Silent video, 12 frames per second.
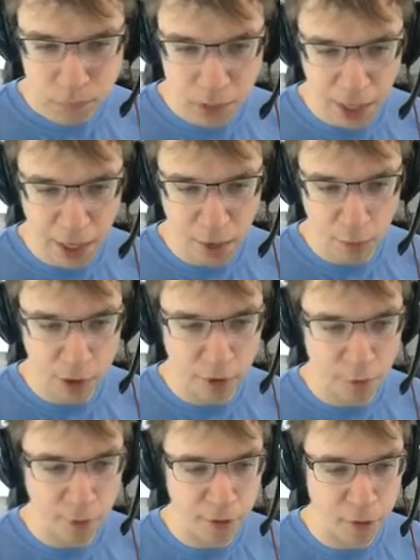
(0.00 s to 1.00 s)
And we're going to
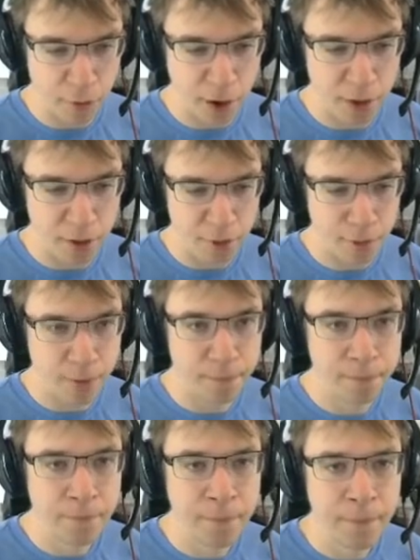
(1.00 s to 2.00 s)
spend this Rev as well.
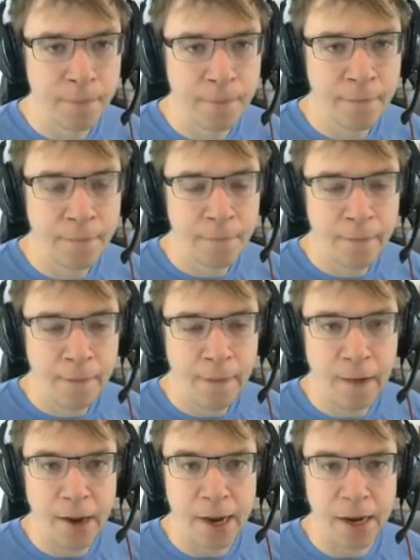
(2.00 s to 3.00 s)

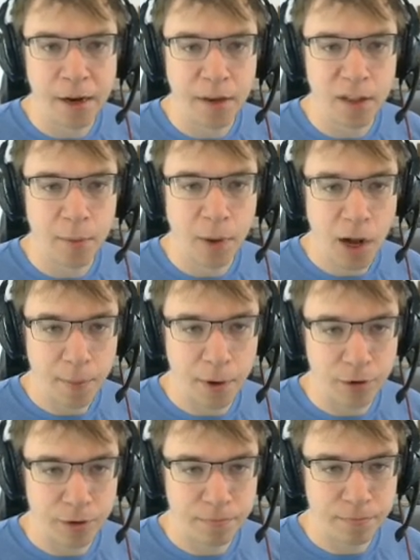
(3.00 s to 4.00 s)
And the Block
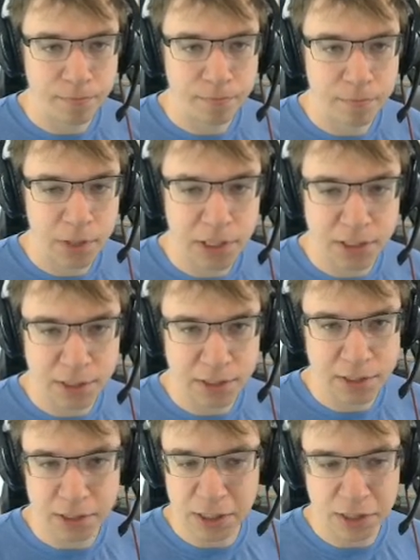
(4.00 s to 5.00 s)
Potion, because this
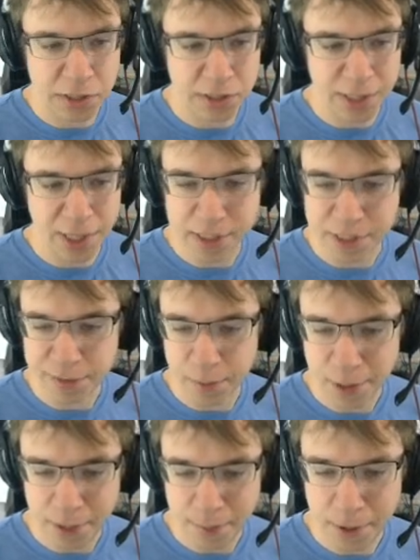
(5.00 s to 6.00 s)
is as good as it gets for
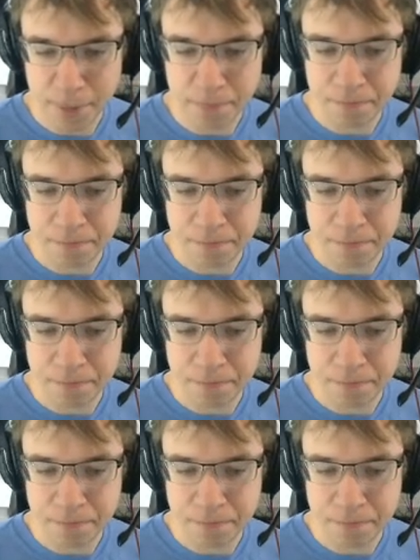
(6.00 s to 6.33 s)
Blockbot.